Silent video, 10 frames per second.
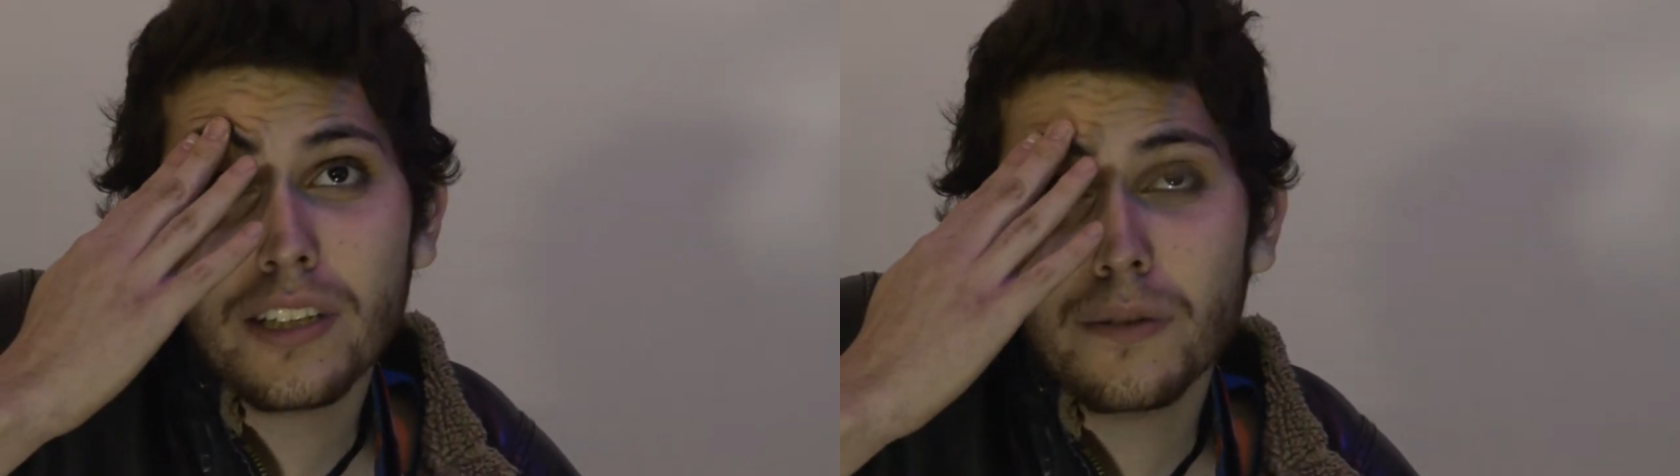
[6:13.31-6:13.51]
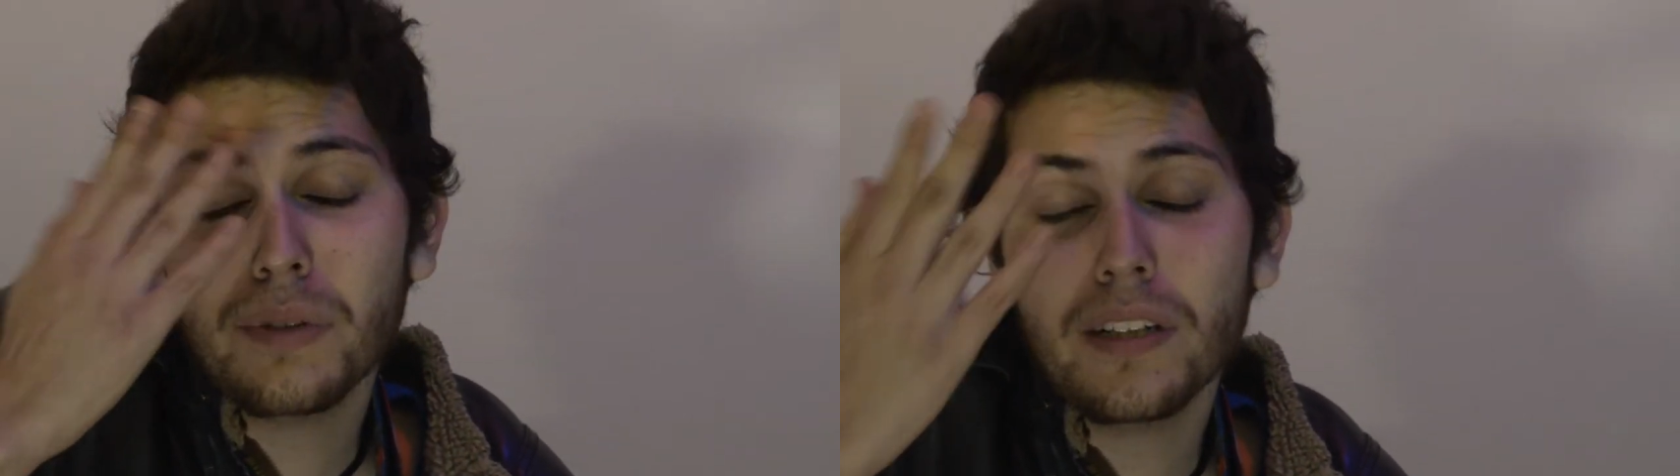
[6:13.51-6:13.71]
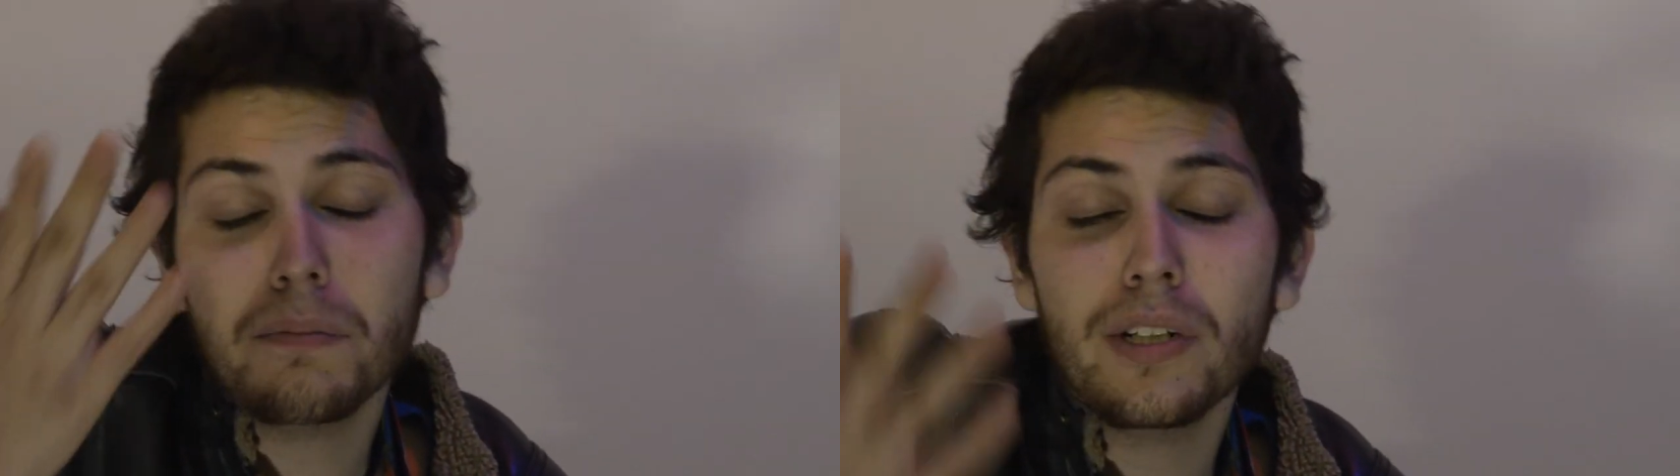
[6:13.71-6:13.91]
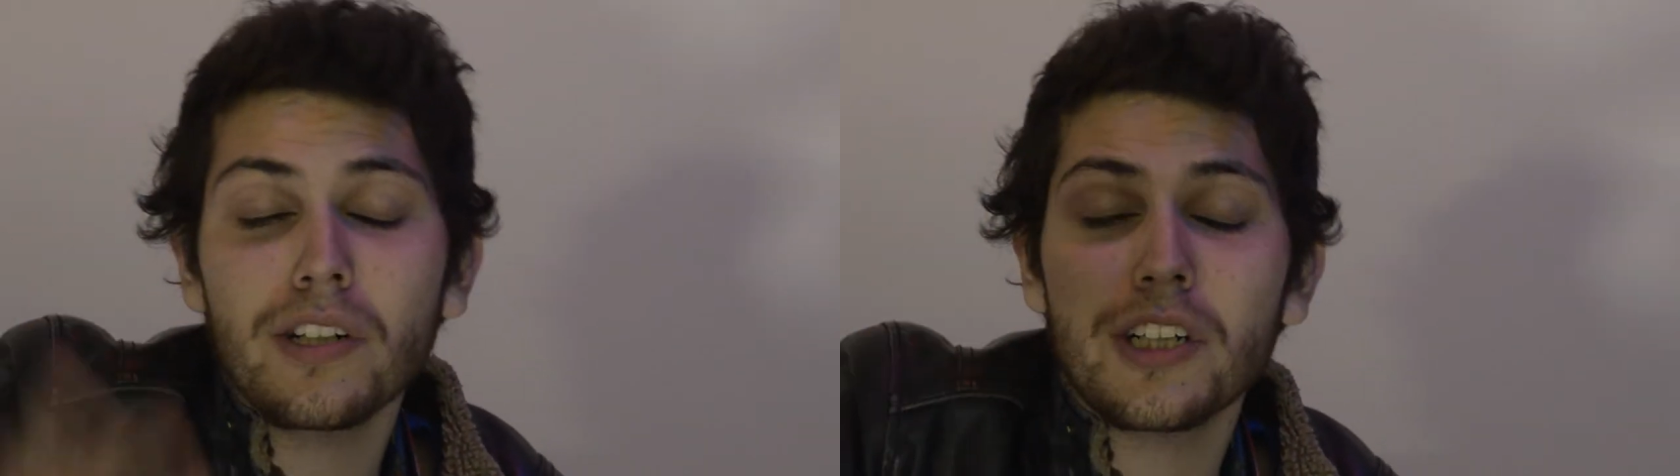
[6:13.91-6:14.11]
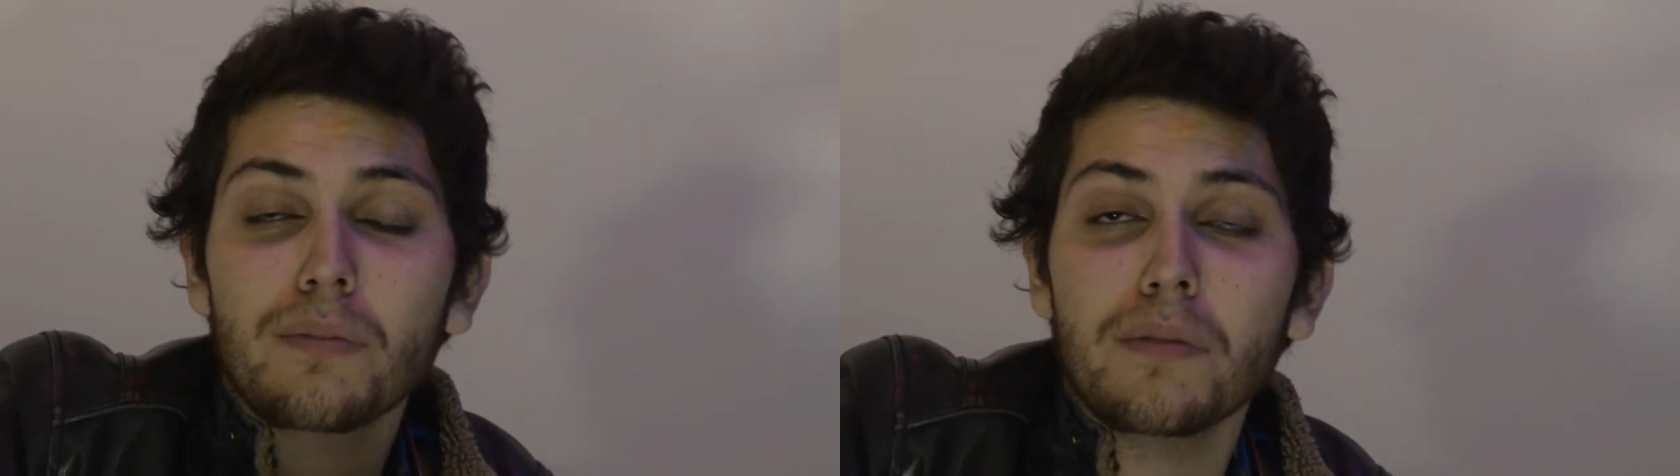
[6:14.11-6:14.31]
to be a better
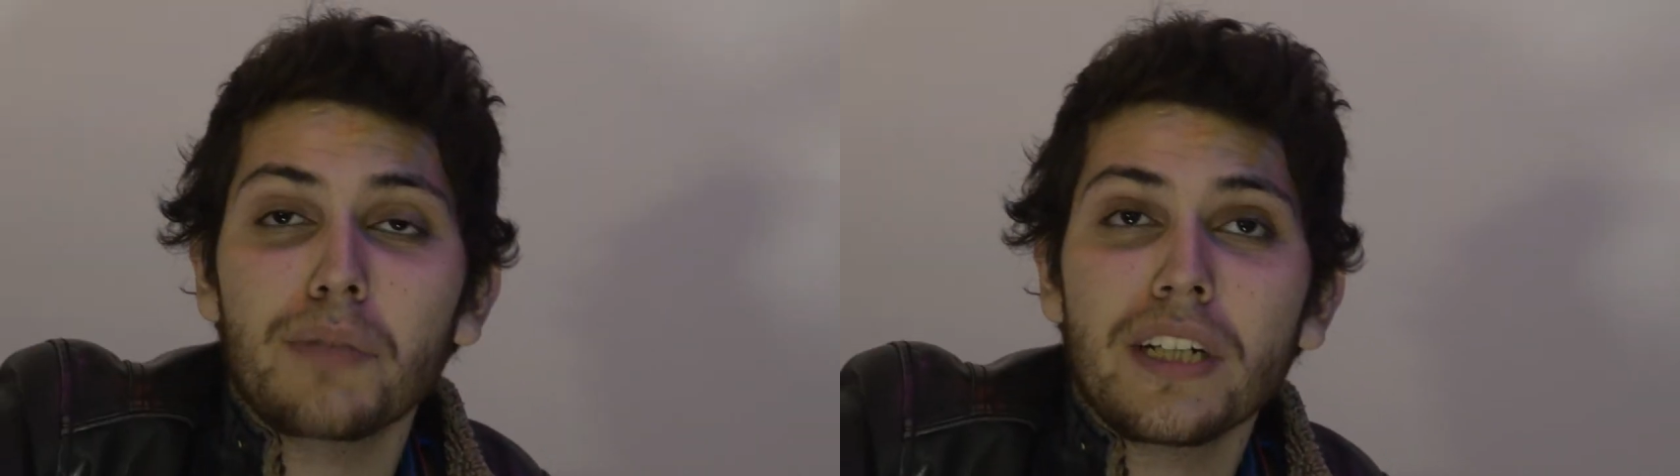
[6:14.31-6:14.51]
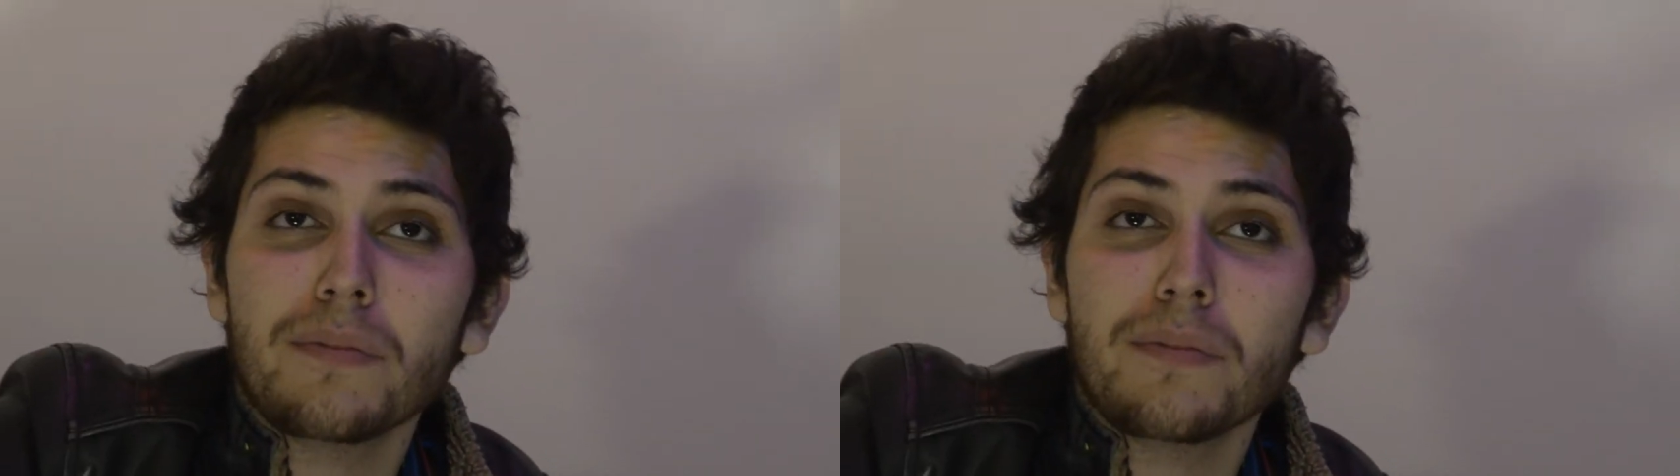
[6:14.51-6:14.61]
human being,